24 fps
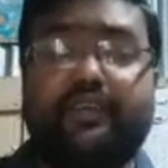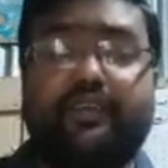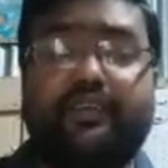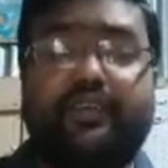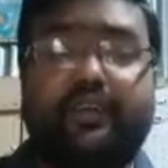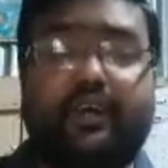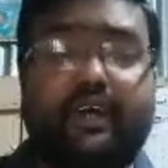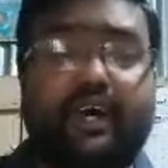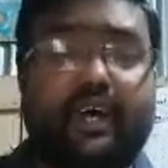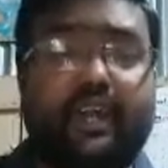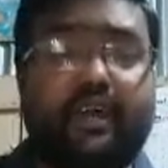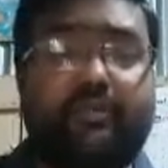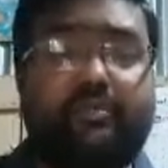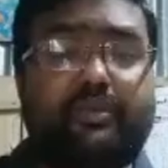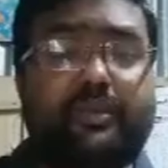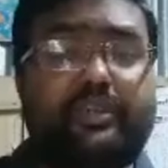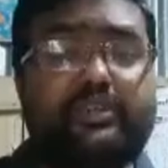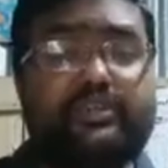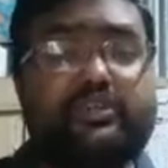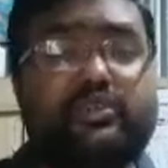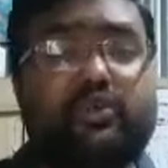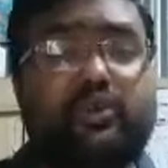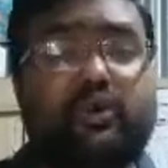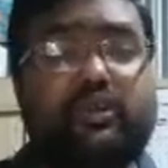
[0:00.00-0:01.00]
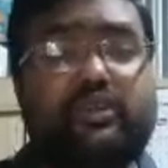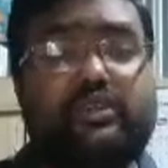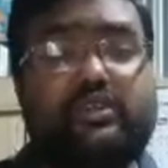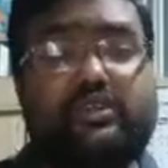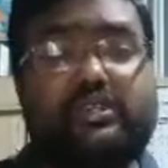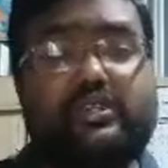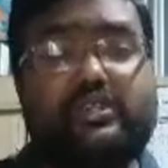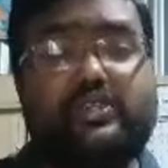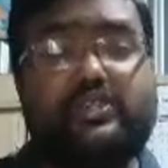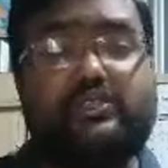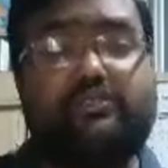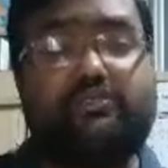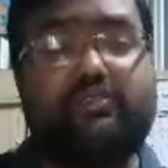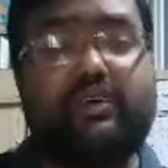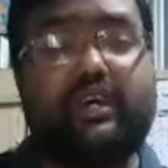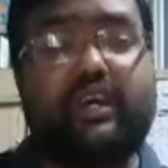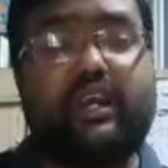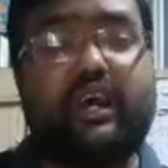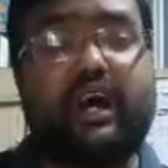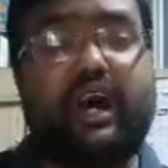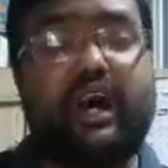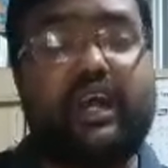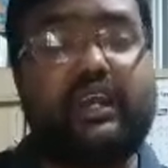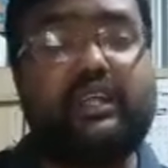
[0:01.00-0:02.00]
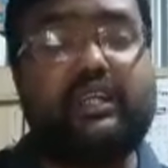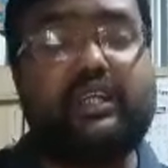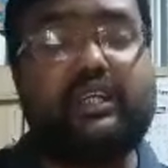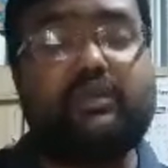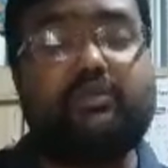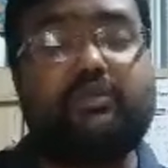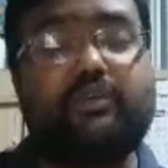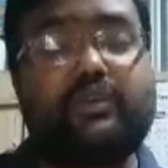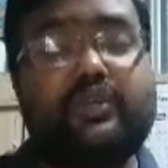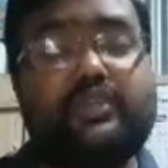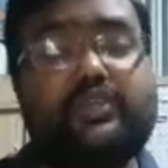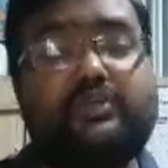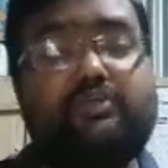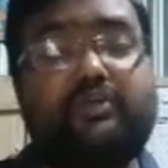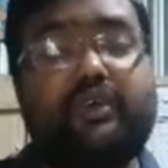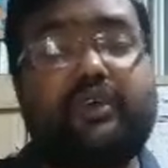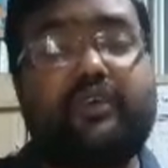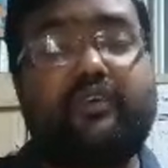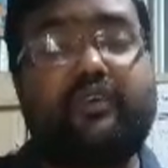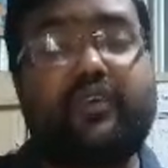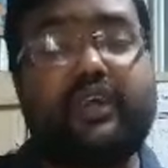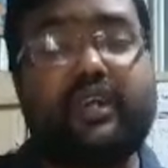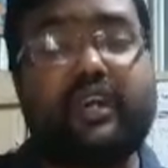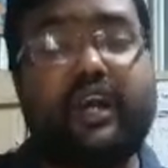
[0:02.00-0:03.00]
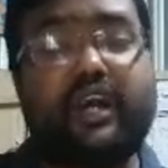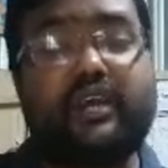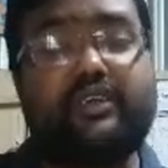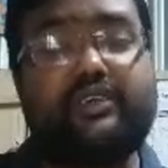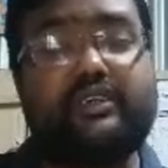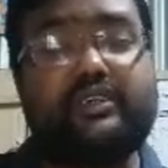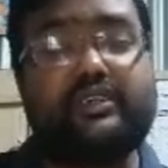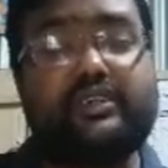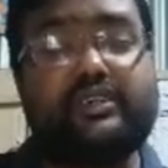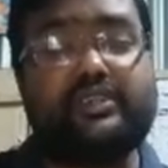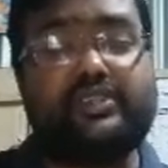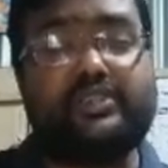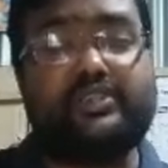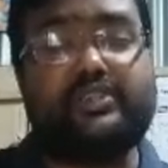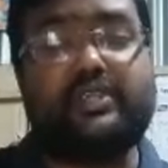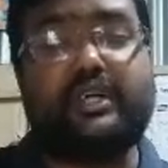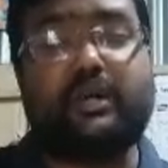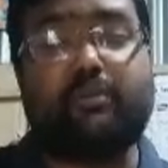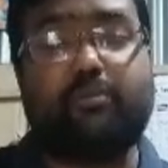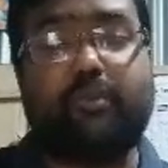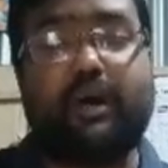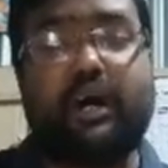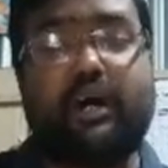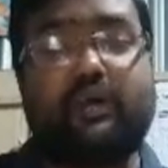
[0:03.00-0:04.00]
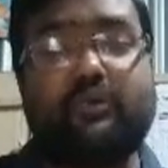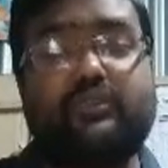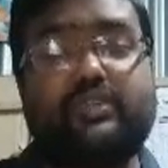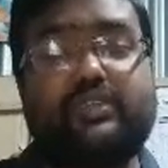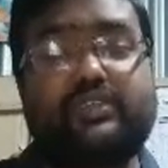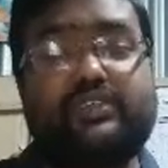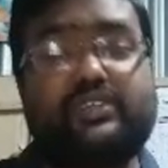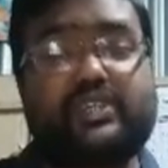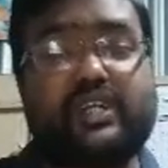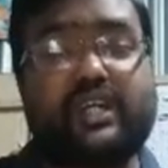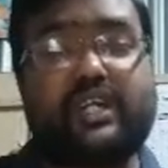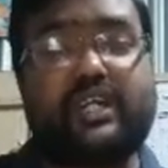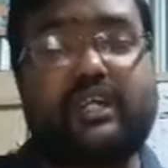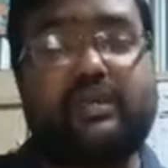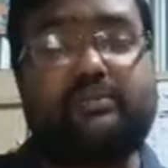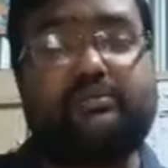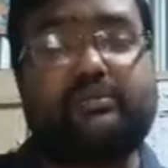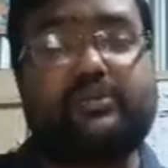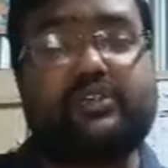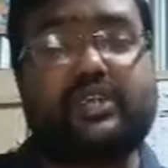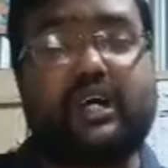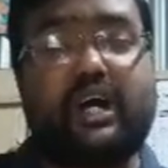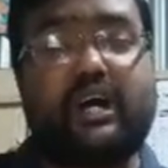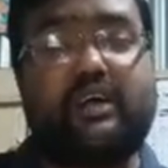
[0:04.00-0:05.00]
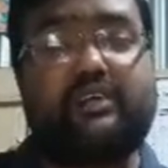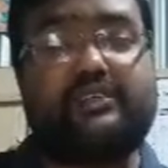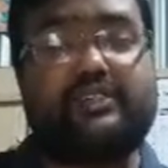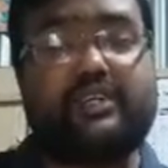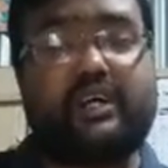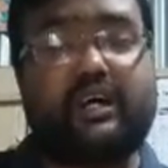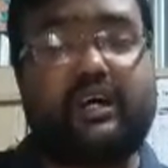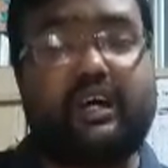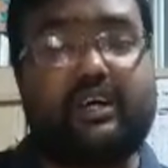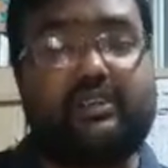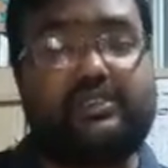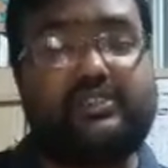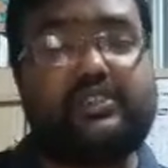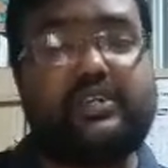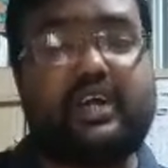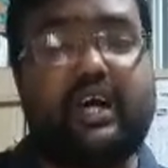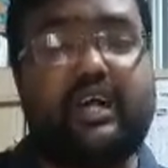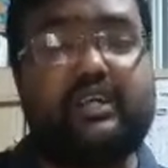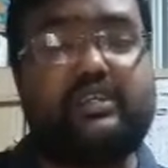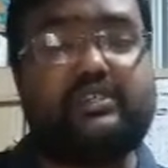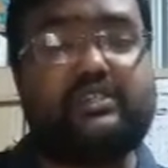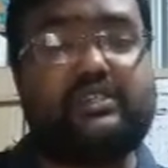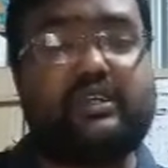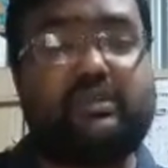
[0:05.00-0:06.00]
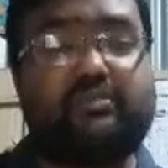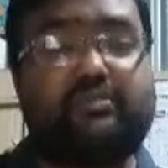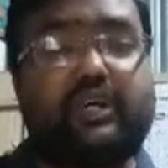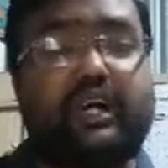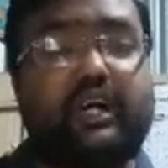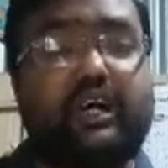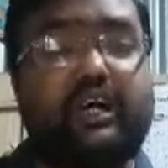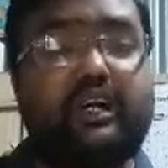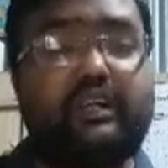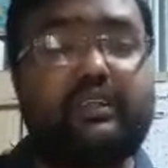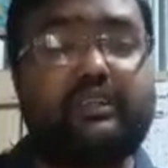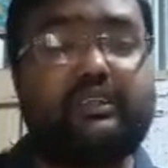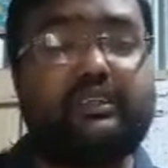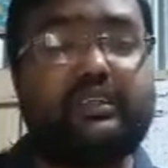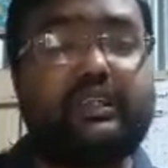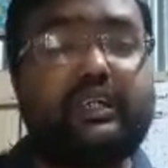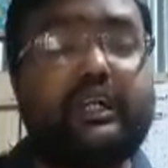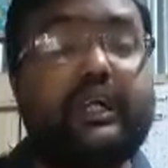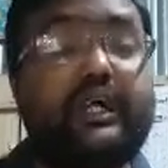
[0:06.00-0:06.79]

The Arabian scholars were highly influenced by Greek ideas about the shape and size of the earth.